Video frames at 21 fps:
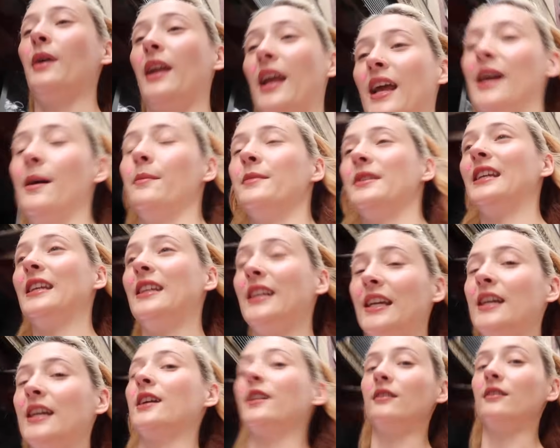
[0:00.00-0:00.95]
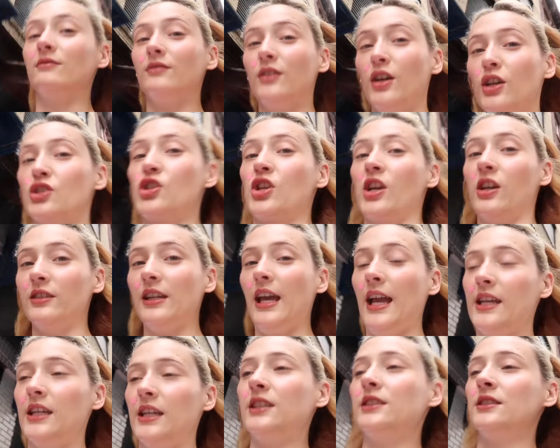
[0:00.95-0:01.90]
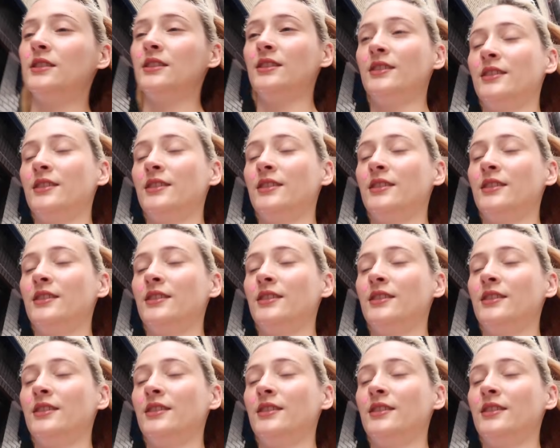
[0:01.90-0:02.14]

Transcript: But I am needing a chill night,